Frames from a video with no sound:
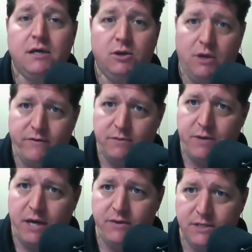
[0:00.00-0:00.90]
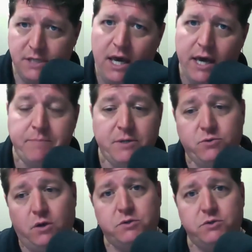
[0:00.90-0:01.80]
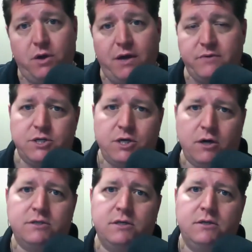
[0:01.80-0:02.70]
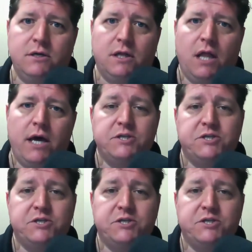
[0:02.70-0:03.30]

you don't have to pay the tech, but you also don't have to charge the client.